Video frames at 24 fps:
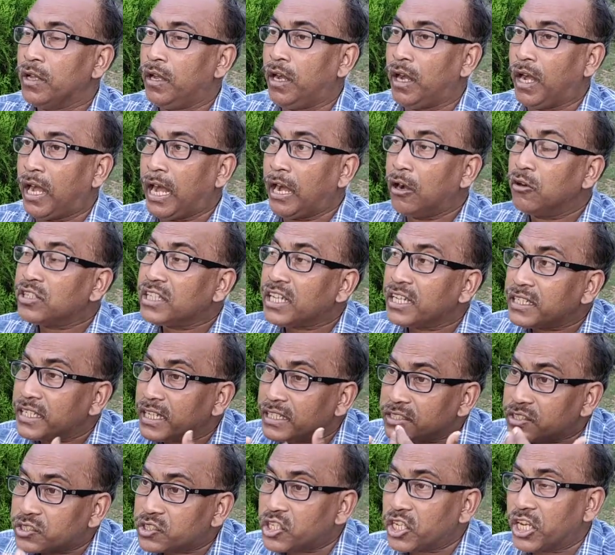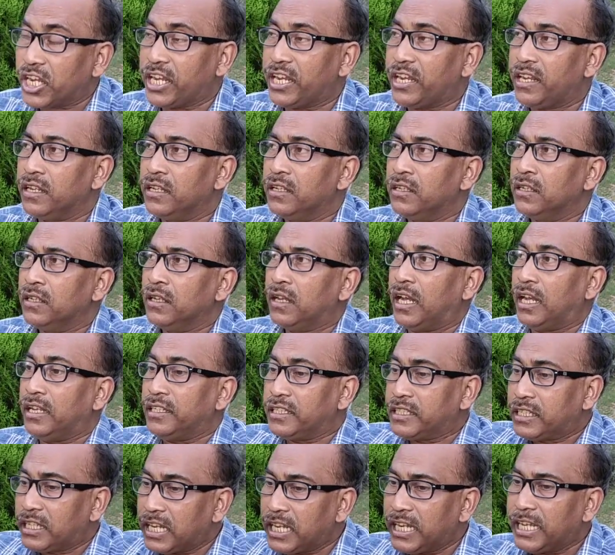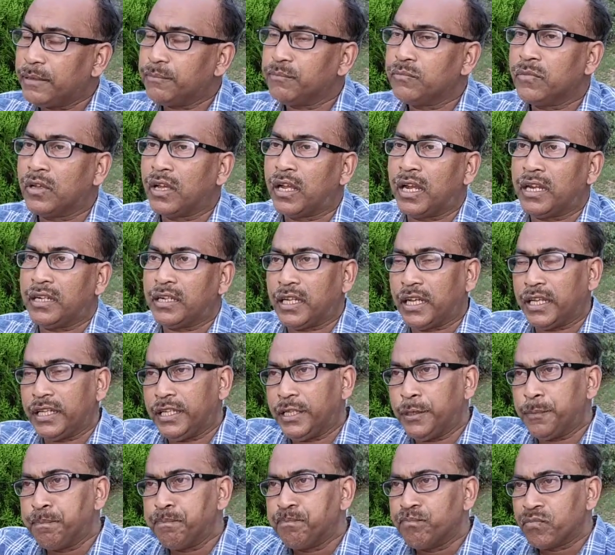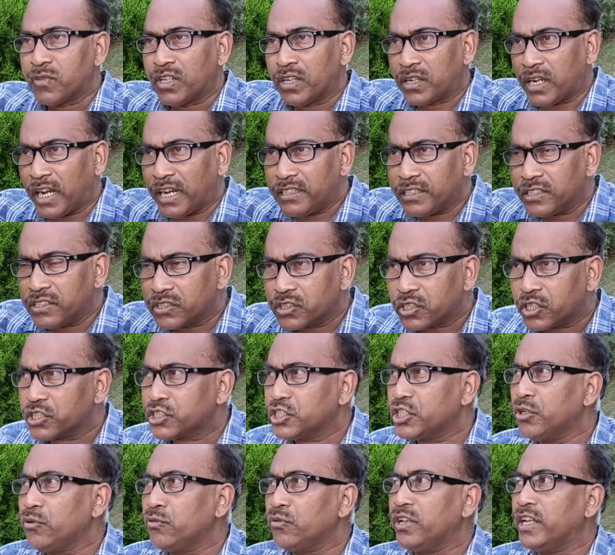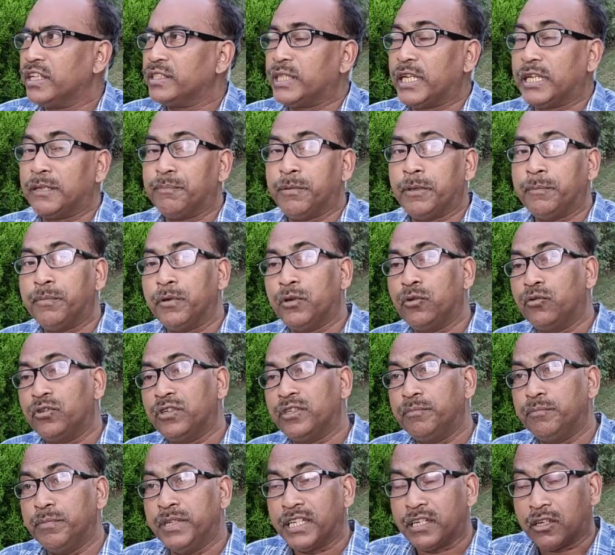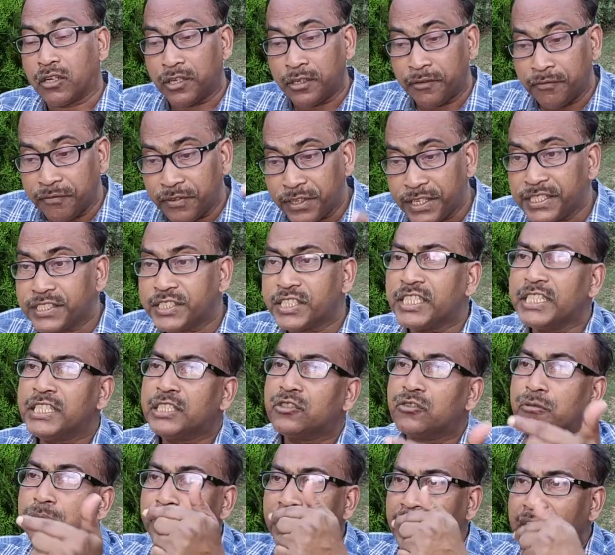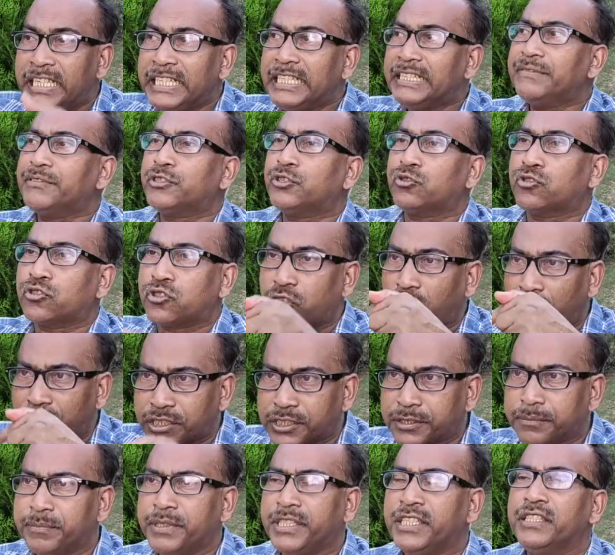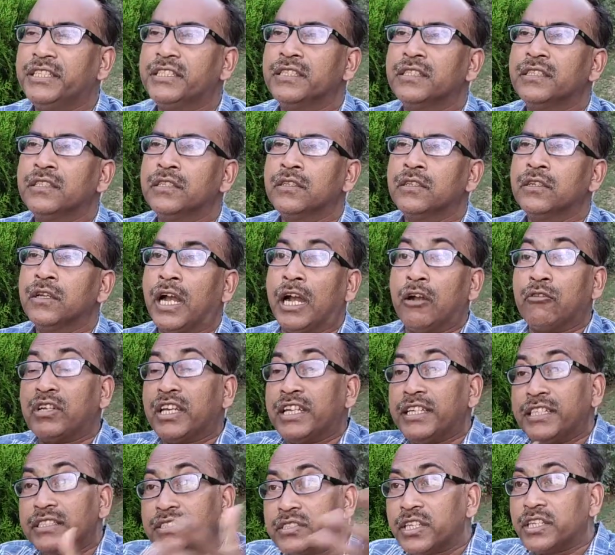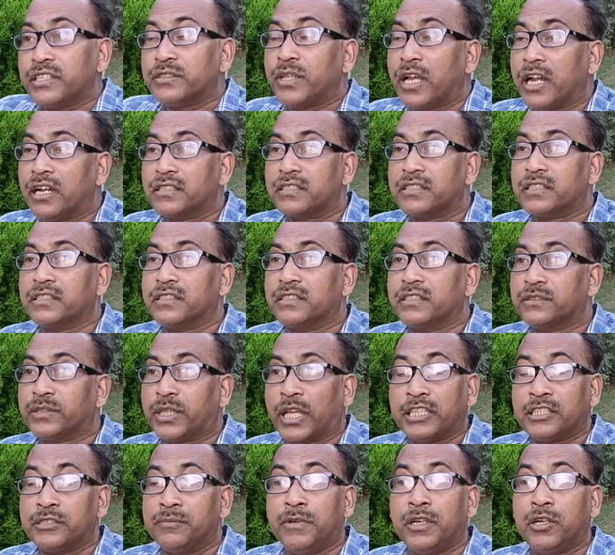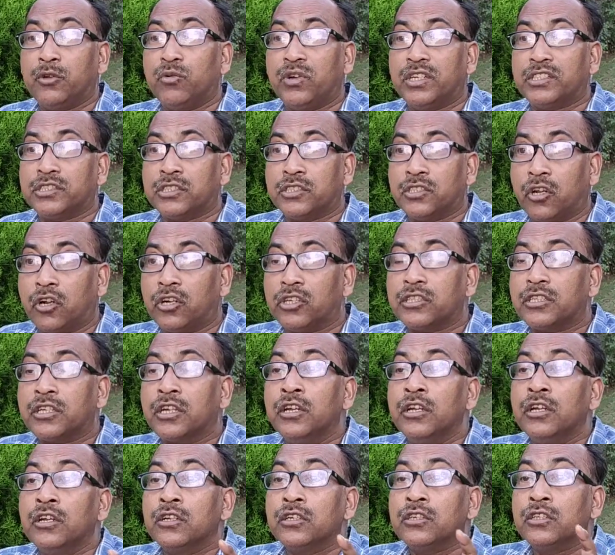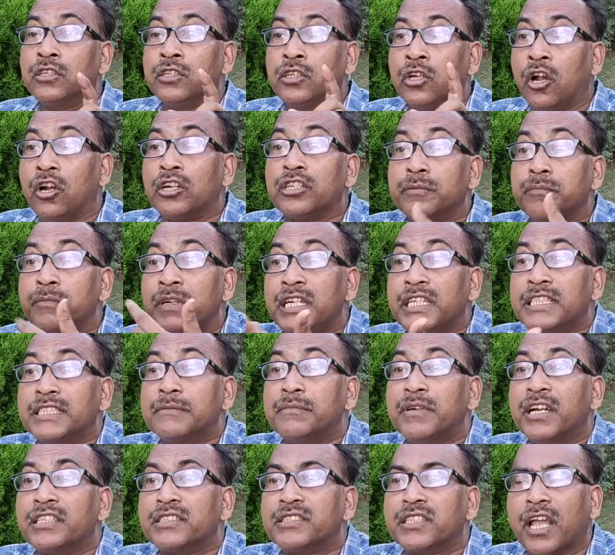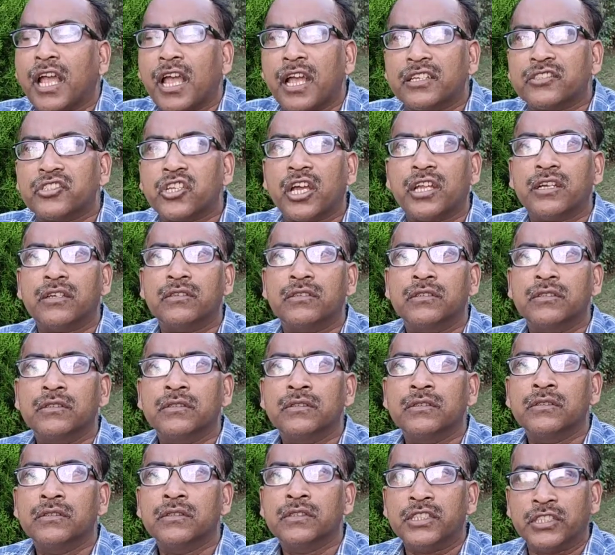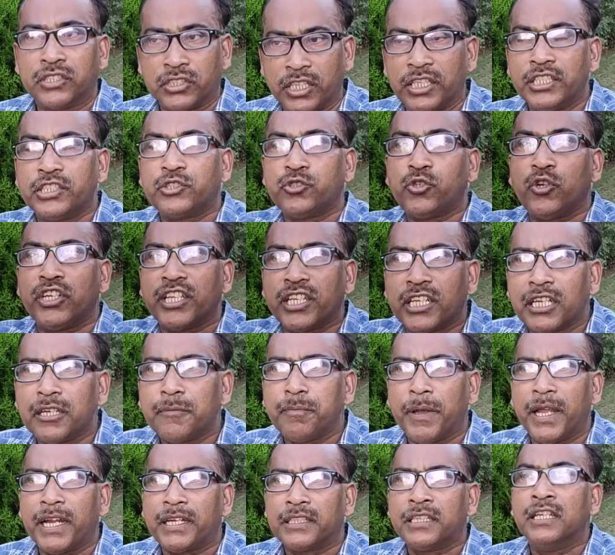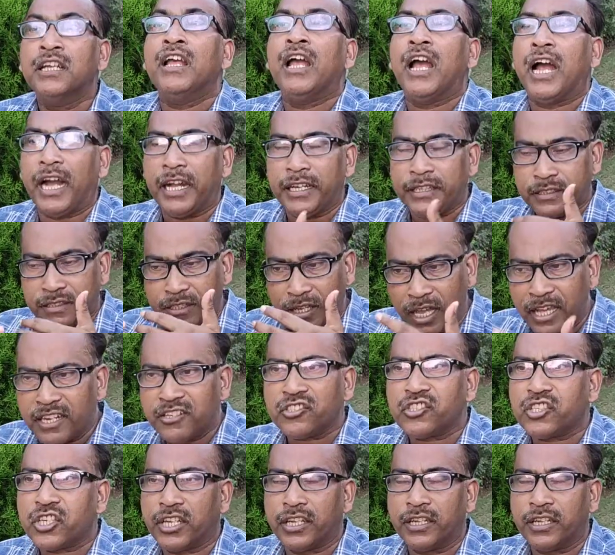how can I say I claim and I write in such a way that people would be convincing to believe, to trust me? How can he say that Taj Mahal was not built by Shah Jahan? It's a historical fact. I can